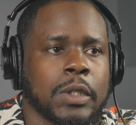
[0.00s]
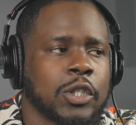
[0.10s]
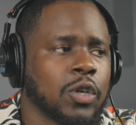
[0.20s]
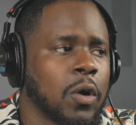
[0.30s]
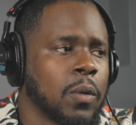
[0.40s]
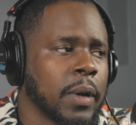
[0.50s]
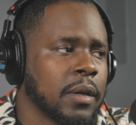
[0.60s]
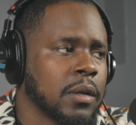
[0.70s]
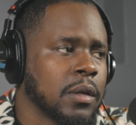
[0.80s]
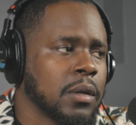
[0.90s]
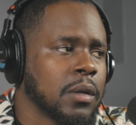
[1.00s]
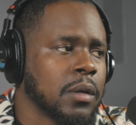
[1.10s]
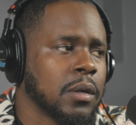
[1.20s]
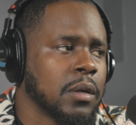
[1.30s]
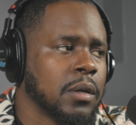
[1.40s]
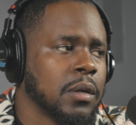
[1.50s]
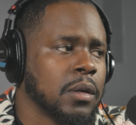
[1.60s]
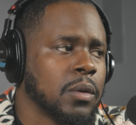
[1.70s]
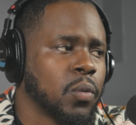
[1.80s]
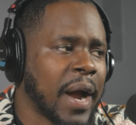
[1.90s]
So,
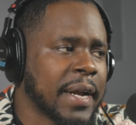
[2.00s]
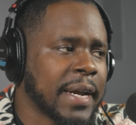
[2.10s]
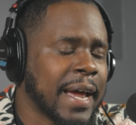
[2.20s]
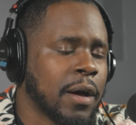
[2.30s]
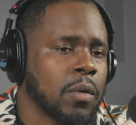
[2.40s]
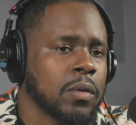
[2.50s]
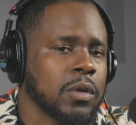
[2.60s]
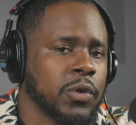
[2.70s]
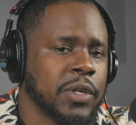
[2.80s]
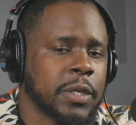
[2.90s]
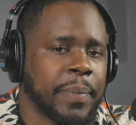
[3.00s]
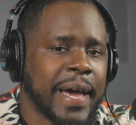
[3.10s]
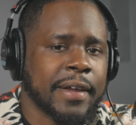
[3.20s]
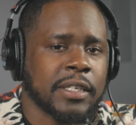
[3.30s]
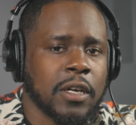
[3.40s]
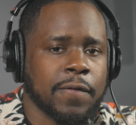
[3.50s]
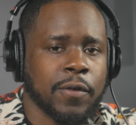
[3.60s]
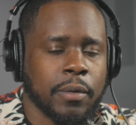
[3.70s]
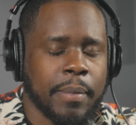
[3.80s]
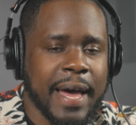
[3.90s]
right now, you need to pat yourself
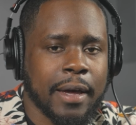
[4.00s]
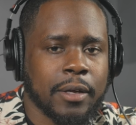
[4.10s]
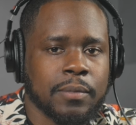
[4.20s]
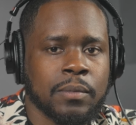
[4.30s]
on the back